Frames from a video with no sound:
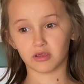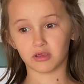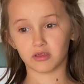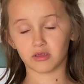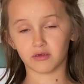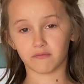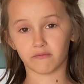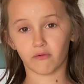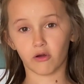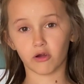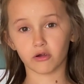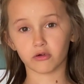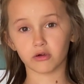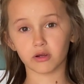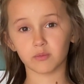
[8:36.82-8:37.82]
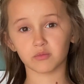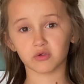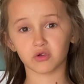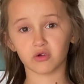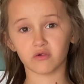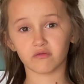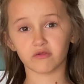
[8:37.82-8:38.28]
The fog creeps
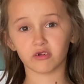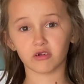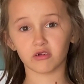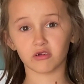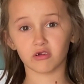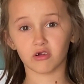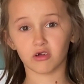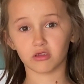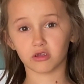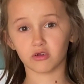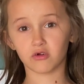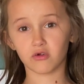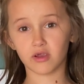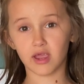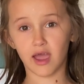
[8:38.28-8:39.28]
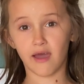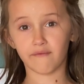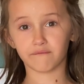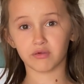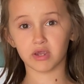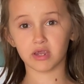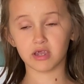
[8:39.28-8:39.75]
over on little
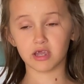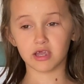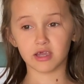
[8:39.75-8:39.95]
Catby.